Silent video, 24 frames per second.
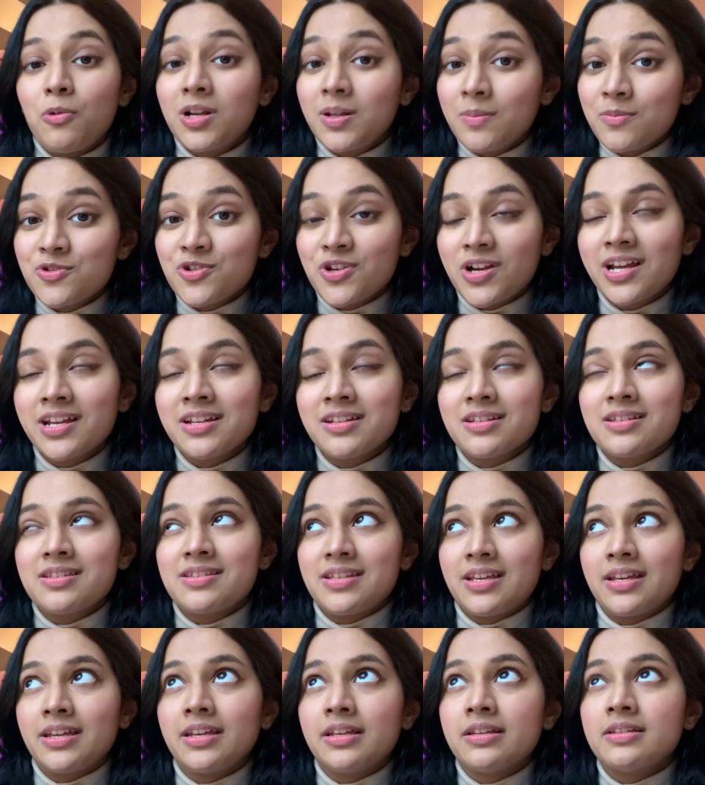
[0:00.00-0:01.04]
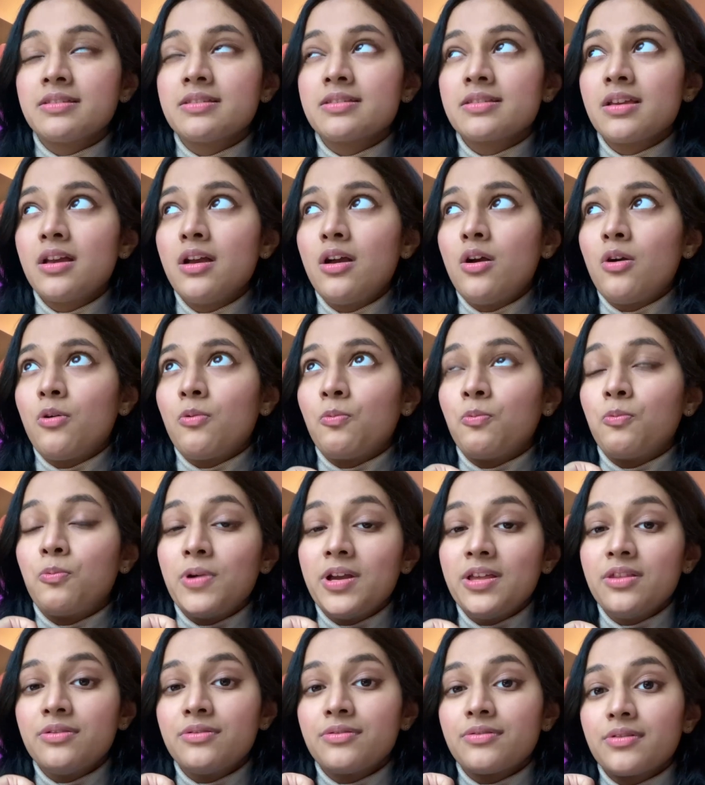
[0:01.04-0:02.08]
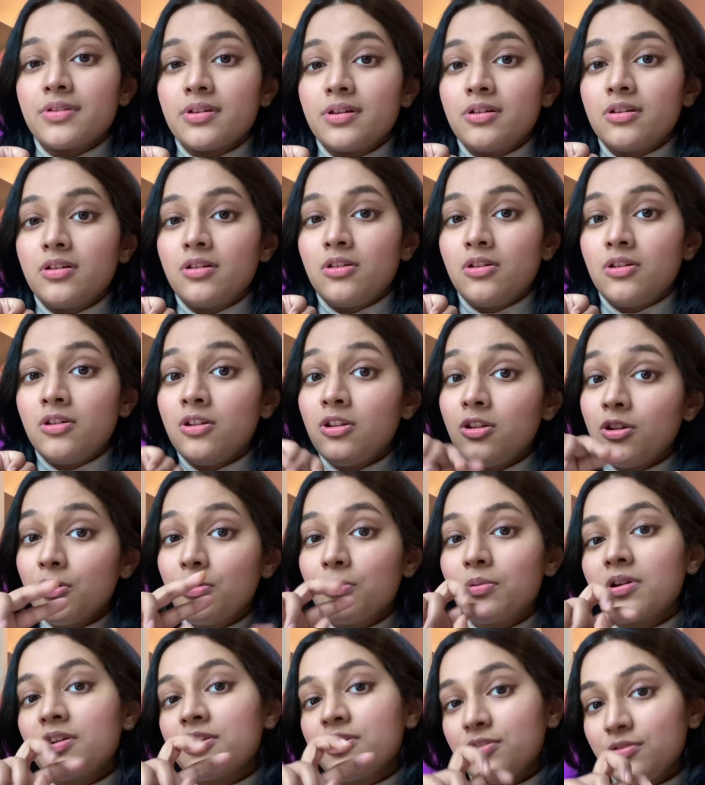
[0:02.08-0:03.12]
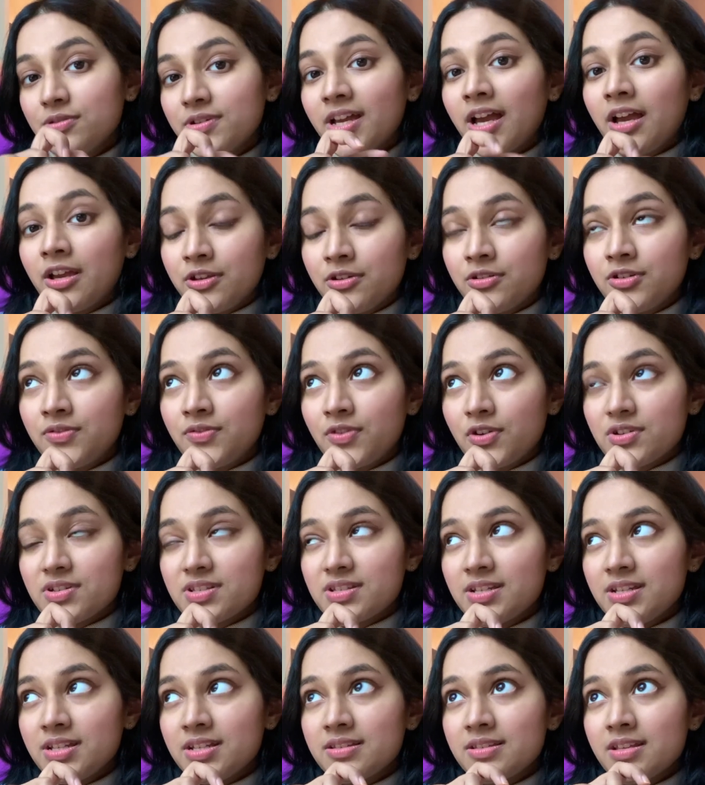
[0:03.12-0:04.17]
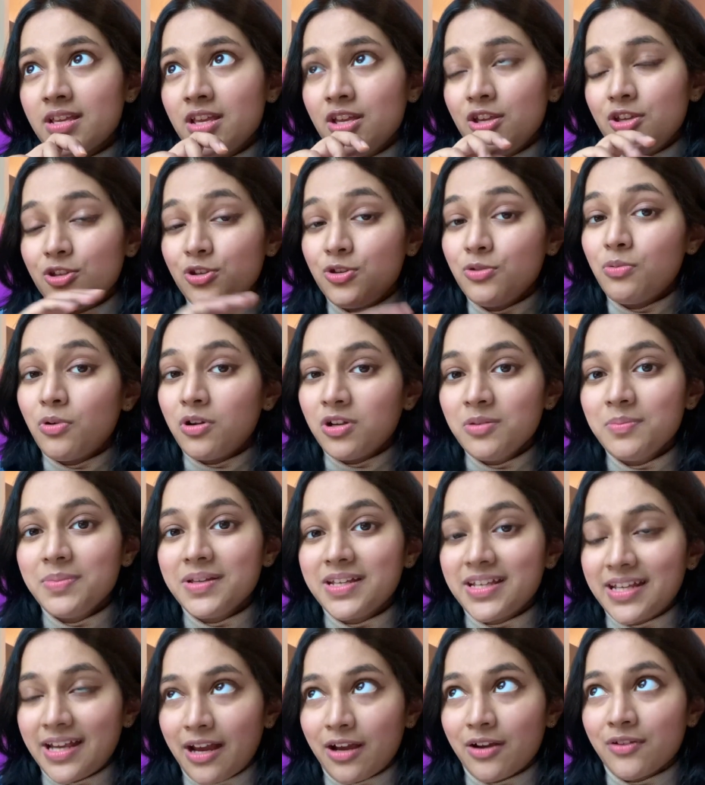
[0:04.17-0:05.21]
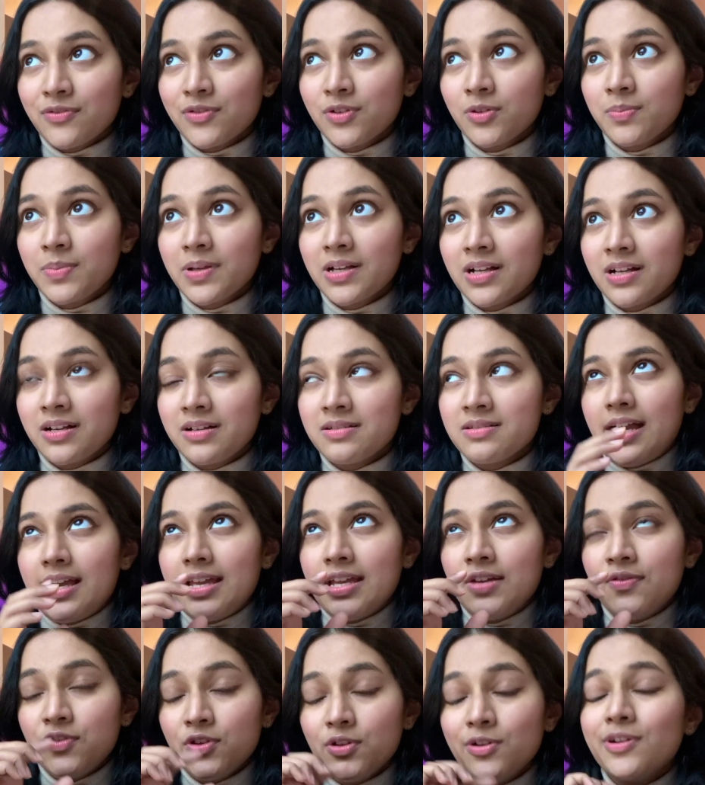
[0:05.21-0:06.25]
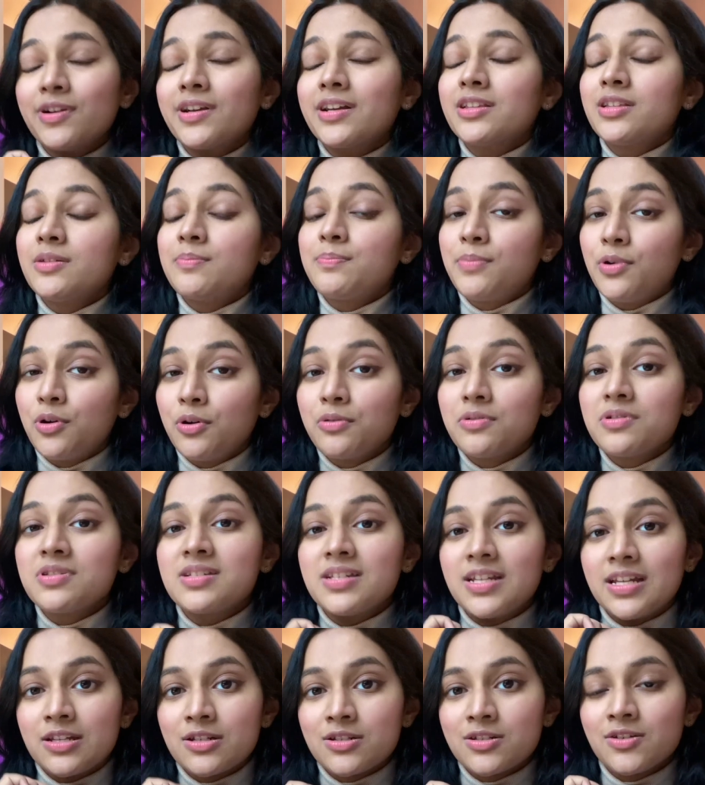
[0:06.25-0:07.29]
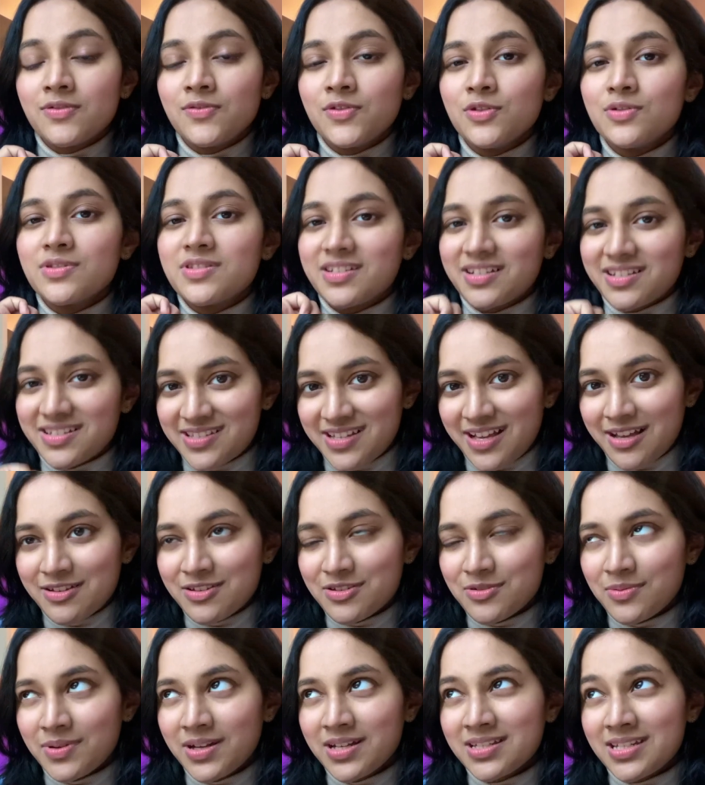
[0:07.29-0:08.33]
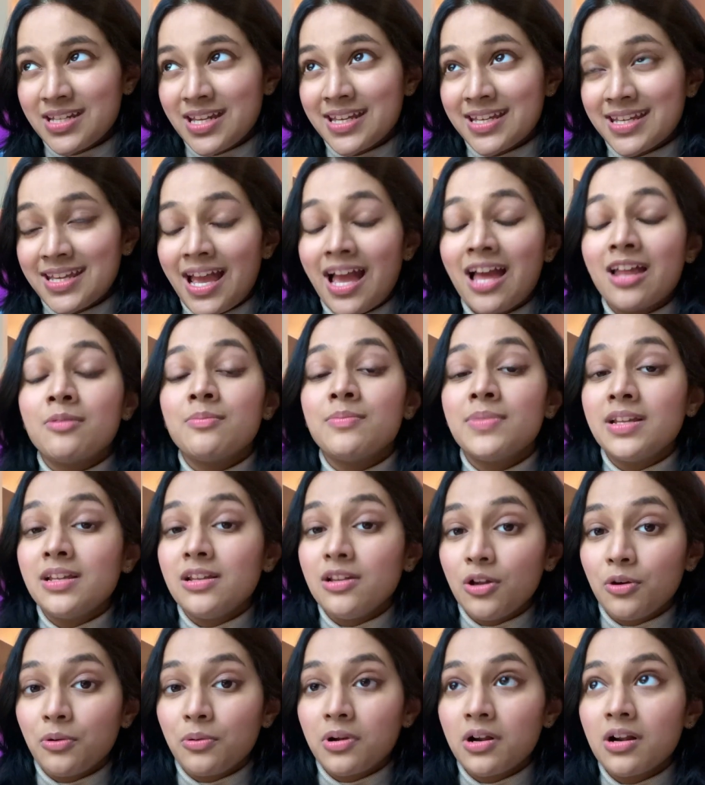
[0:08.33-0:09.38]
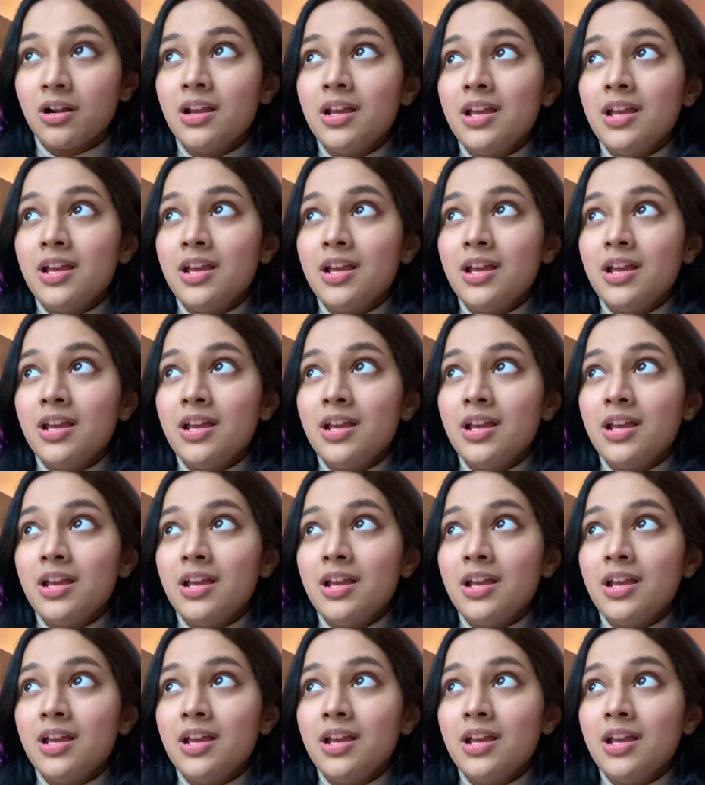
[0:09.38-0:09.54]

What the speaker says: I'm trying to say is, with lower UCAT universities, you want to be careful because if you look at the post-interview success rate, it can be lower